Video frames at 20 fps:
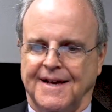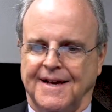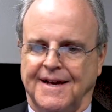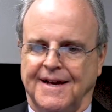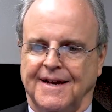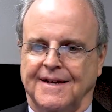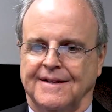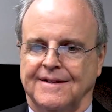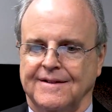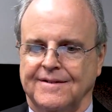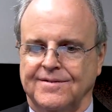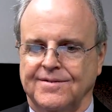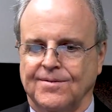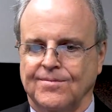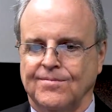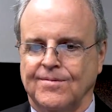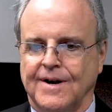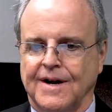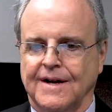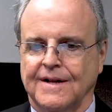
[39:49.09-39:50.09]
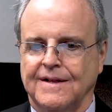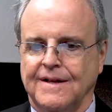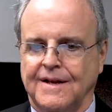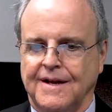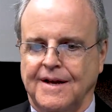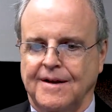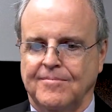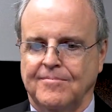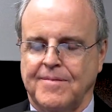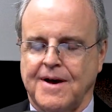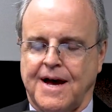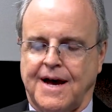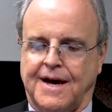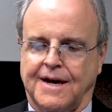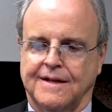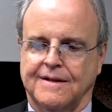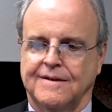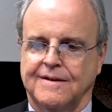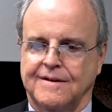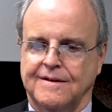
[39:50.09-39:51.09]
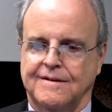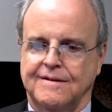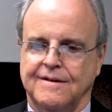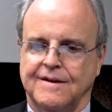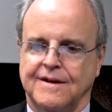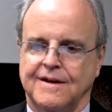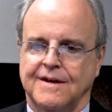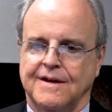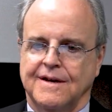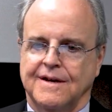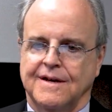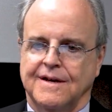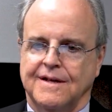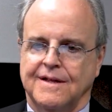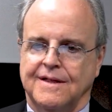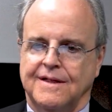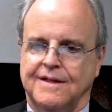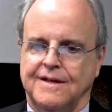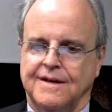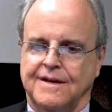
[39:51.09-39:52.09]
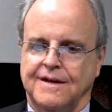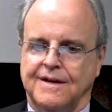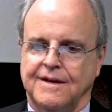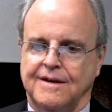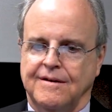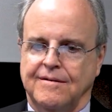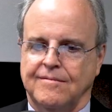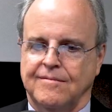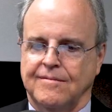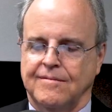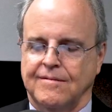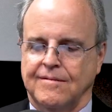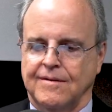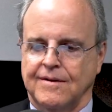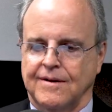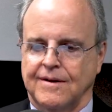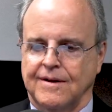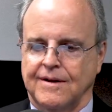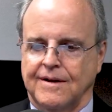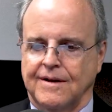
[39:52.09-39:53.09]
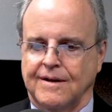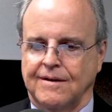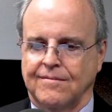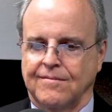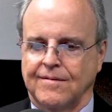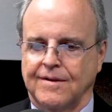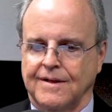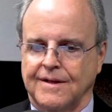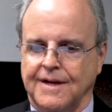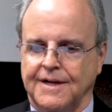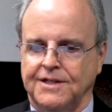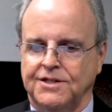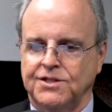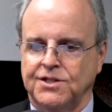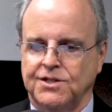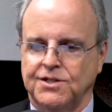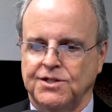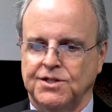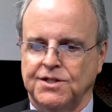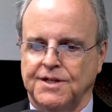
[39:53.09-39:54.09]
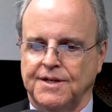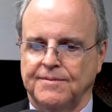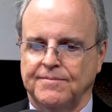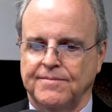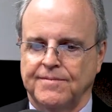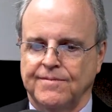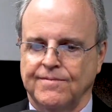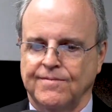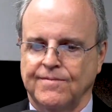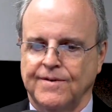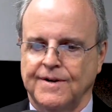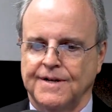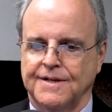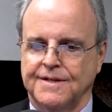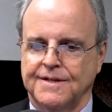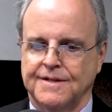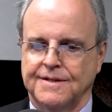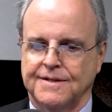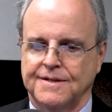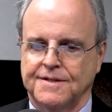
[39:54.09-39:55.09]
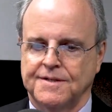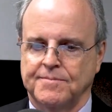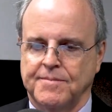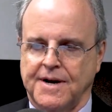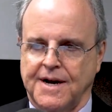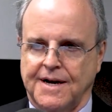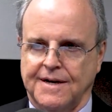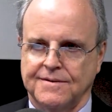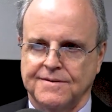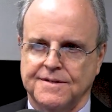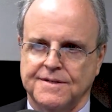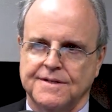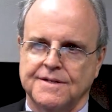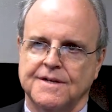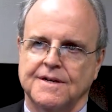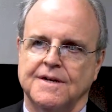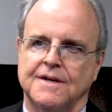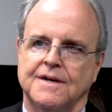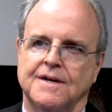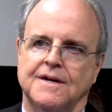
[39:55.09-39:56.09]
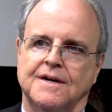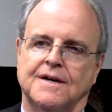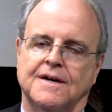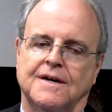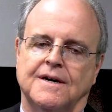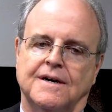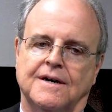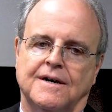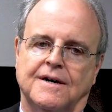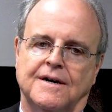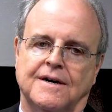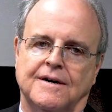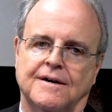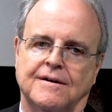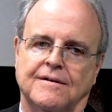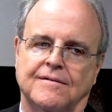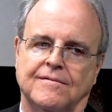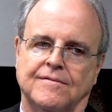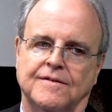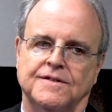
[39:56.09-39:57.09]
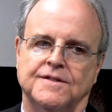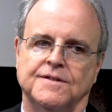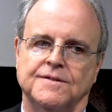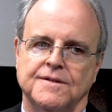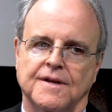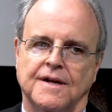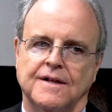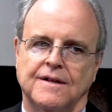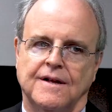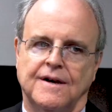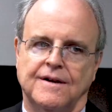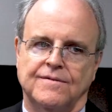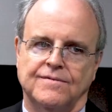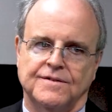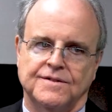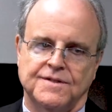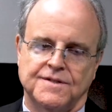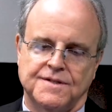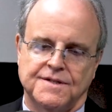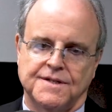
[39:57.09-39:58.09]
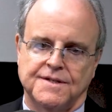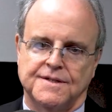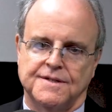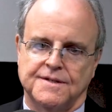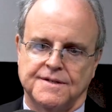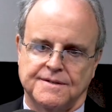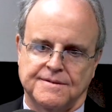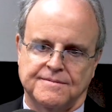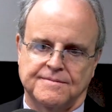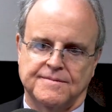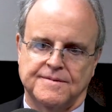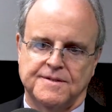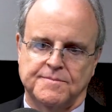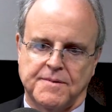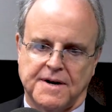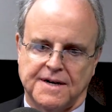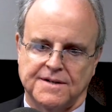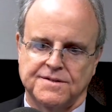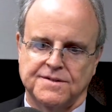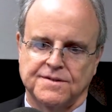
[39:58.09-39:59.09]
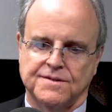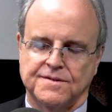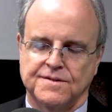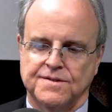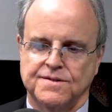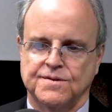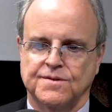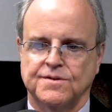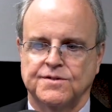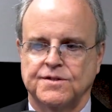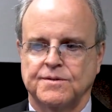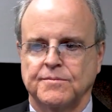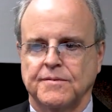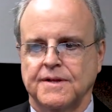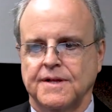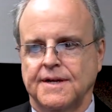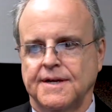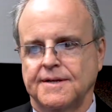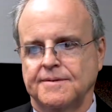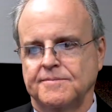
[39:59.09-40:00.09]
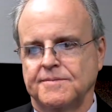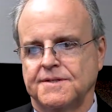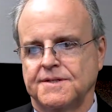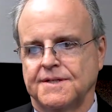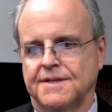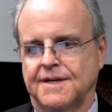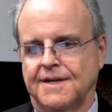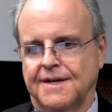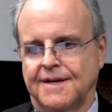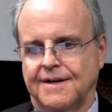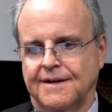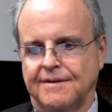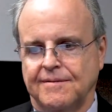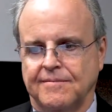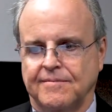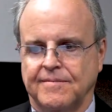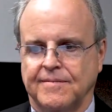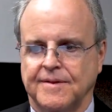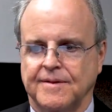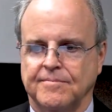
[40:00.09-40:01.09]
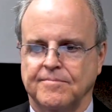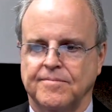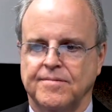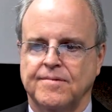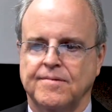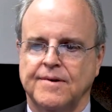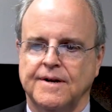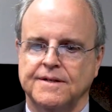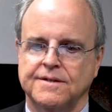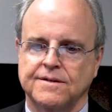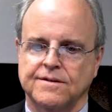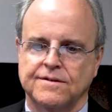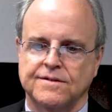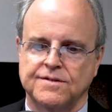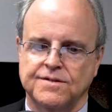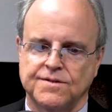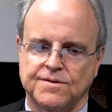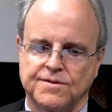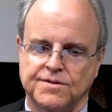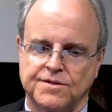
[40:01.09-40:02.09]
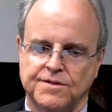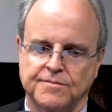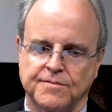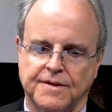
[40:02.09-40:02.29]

it directly impacted the relationship with the spouse, which is a lot of what you see the spousal consortium claims. The parental consortium